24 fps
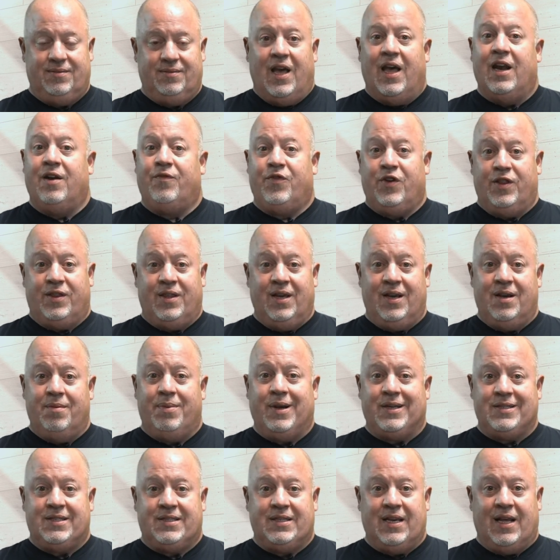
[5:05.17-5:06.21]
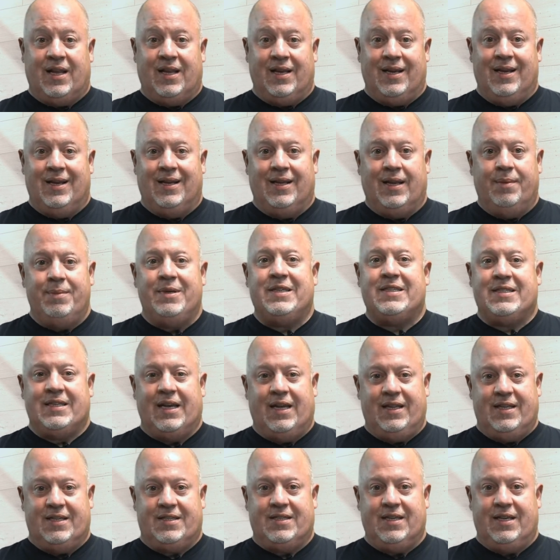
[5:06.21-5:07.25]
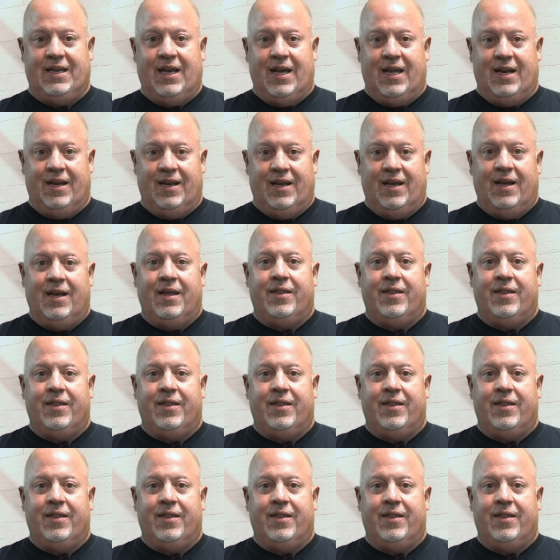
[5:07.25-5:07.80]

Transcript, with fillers: And if you think about selling, let me say this again,